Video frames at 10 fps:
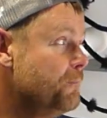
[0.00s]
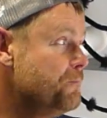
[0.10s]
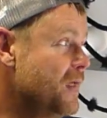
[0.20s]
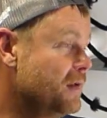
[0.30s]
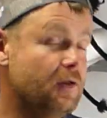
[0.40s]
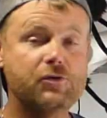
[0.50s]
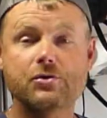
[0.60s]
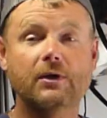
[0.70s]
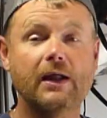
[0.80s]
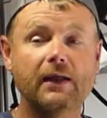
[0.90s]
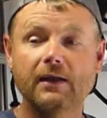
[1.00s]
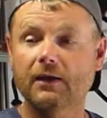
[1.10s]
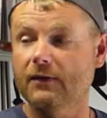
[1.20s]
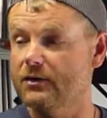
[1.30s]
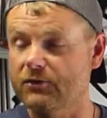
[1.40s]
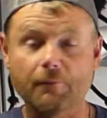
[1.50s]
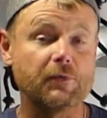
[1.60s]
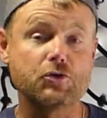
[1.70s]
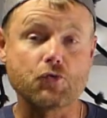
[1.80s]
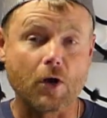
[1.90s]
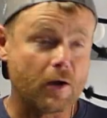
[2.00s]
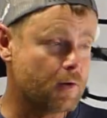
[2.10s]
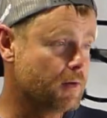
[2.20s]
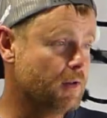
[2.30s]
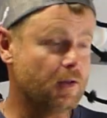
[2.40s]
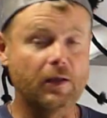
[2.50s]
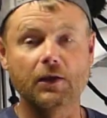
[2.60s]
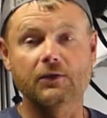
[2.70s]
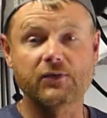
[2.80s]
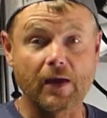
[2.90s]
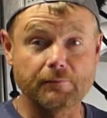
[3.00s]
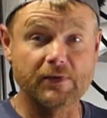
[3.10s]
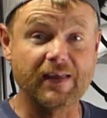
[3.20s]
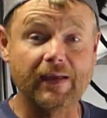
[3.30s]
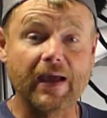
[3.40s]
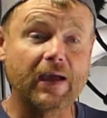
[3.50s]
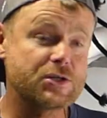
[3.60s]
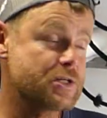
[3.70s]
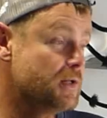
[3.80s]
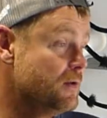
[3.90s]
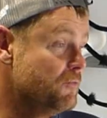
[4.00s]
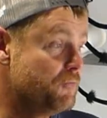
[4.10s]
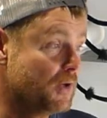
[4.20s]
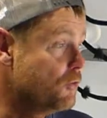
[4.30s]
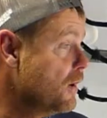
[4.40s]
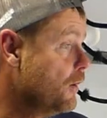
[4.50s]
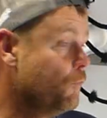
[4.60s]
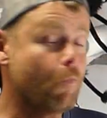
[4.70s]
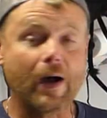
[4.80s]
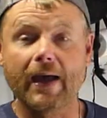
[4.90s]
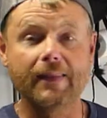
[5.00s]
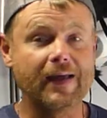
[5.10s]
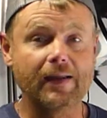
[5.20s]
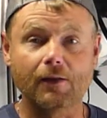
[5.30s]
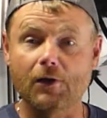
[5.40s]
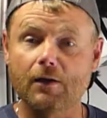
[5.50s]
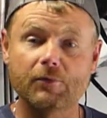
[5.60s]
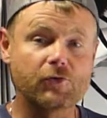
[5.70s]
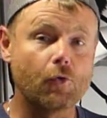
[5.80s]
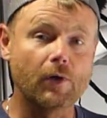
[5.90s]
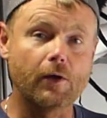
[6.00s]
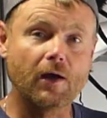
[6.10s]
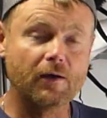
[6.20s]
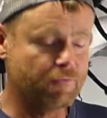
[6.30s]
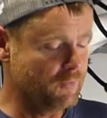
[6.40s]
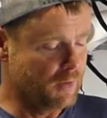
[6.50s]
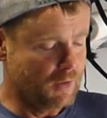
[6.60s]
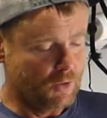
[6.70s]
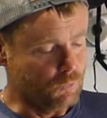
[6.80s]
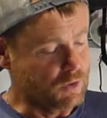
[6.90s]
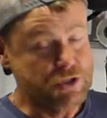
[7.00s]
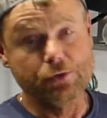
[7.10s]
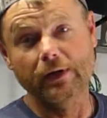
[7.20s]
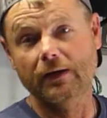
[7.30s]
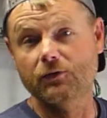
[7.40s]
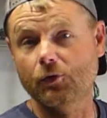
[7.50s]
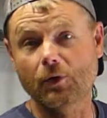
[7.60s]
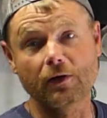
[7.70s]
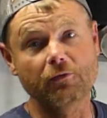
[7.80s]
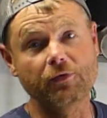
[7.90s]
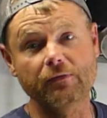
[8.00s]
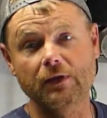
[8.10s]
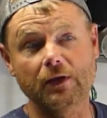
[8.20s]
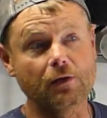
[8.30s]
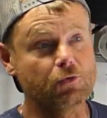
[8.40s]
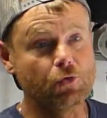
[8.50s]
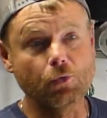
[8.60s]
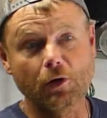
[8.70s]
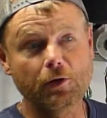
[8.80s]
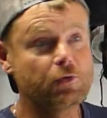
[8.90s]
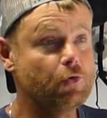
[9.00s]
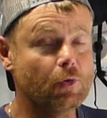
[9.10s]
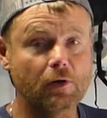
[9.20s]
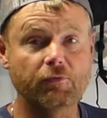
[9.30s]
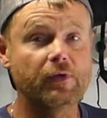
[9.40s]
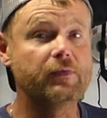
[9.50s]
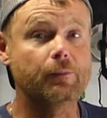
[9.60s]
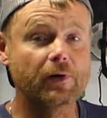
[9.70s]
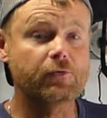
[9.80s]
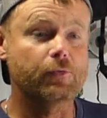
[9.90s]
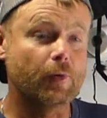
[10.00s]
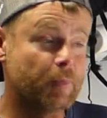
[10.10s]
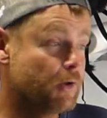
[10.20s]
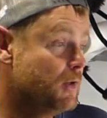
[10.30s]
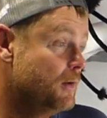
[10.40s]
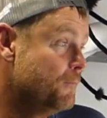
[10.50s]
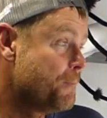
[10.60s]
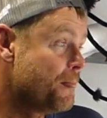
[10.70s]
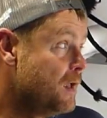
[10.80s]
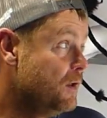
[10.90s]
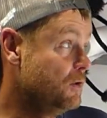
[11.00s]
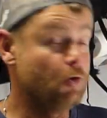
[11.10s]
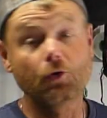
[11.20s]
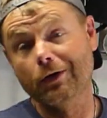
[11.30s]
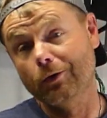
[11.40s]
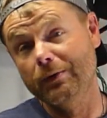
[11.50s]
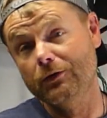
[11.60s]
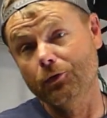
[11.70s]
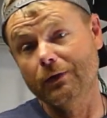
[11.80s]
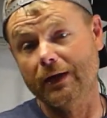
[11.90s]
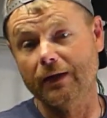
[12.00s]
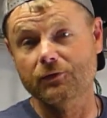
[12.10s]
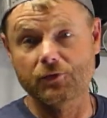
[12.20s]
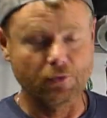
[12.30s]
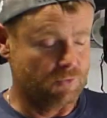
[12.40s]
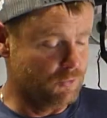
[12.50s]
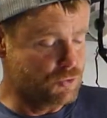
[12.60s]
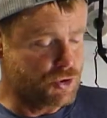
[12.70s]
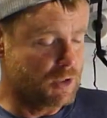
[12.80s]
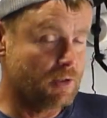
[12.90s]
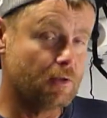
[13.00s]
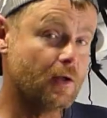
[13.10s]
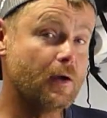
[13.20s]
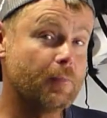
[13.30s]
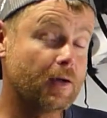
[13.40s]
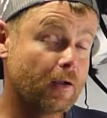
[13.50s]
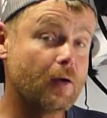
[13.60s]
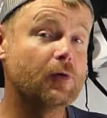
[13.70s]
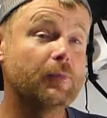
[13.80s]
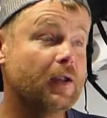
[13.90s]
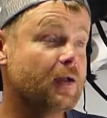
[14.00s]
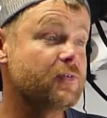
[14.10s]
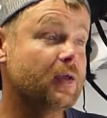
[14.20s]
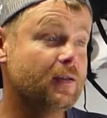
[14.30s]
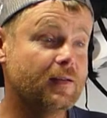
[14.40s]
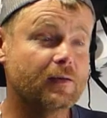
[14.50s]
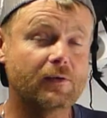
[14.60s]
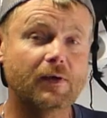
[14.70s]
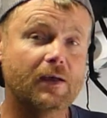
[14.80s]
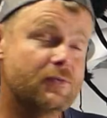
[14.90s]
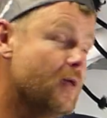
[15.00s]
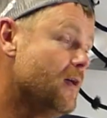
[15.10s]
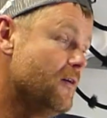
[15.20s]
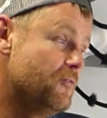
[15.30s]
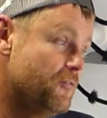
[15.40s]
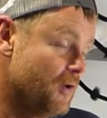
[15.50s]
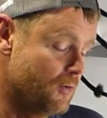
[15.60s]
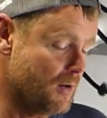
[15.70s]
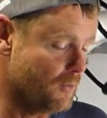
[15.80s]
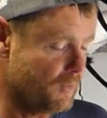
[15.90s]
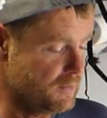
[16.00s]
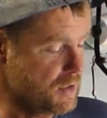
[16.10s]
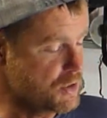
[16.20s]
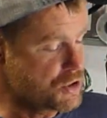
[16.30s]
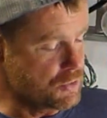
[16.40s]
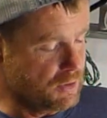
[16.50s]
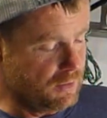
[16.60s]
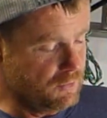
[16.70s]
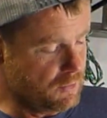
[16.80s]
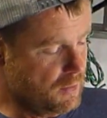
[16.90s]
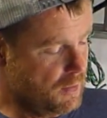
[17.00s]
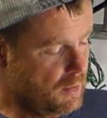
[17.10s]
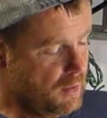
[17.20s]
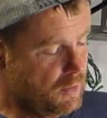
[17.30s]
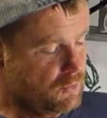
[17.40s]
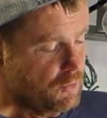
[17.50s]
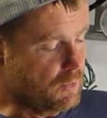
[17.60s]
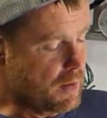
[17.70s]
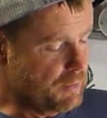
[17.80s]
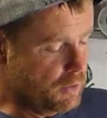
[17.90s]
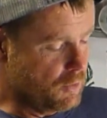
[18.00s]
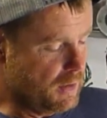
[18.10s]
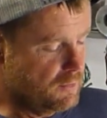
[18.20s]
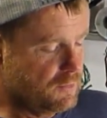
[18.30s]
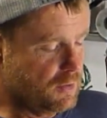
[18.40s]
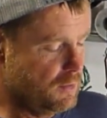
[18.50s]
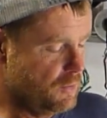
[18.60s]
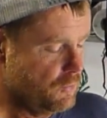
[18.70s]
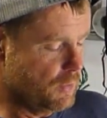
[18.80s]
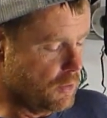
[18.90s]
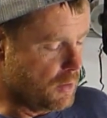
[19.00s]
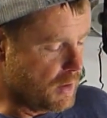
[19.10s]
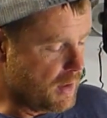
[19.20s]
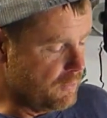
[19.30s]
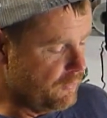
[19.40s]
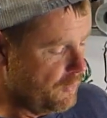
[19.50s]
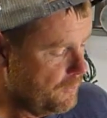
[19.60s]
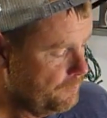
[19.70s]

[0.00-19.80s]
that gives you an idea that something's wrong and it's time to take action, figure out why that alarm is going off. Once you hit 250 parts per million, you know, it could be too late. So as soon as you get an alarm on a carbon monoxide detector, guys, figure out what the issue is. So I'm going to go ahead and turn this one off.